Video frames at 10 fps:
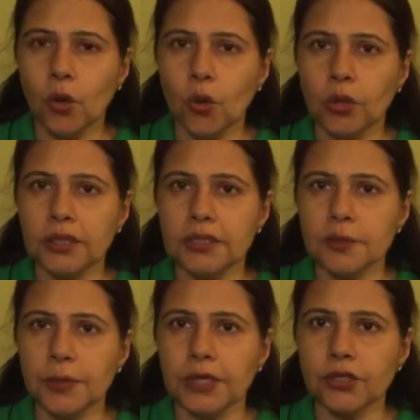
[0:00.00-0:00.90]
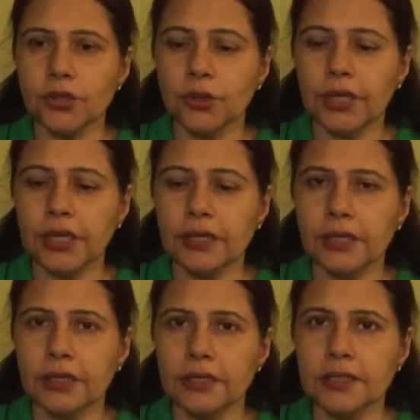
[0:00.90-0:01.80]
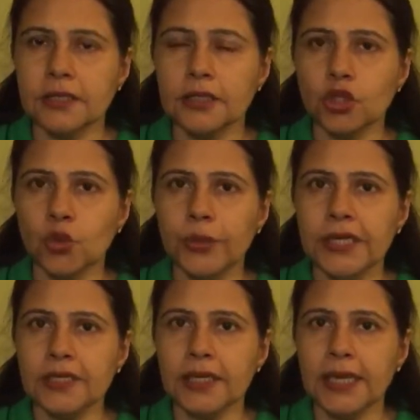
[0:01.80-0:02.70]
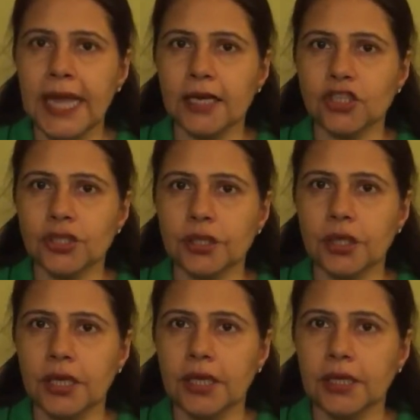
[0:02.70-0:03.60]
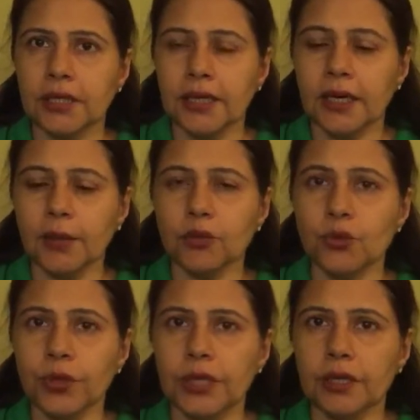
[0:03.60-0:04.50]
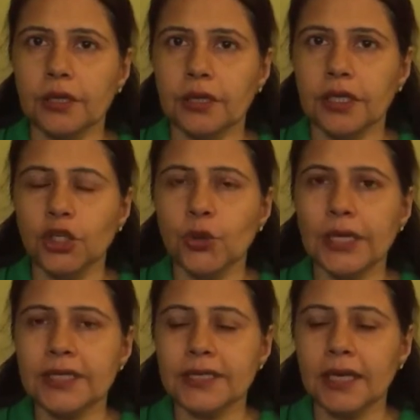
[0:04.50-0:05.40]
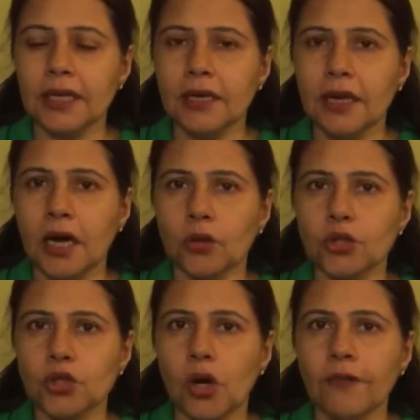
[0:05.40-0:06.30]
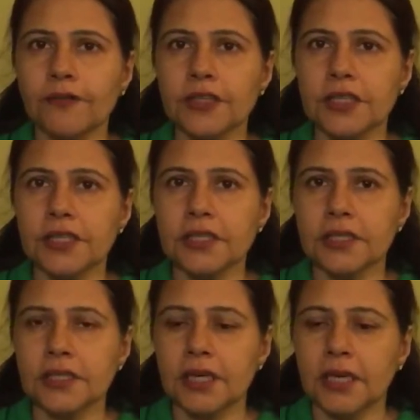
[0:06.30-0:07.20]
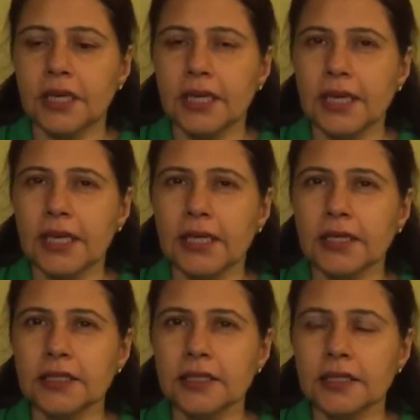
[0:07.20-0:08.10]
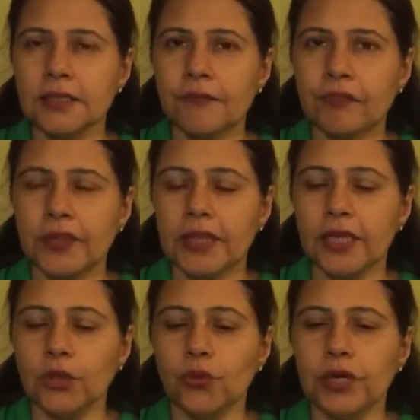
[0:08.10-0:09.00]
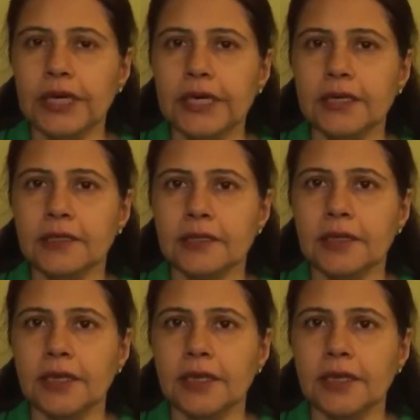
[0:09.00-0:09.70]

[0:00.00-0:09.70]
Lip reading: hold the sponge, okay? This is the squeezing action that I am doing. You can tell how soft it is, and then you release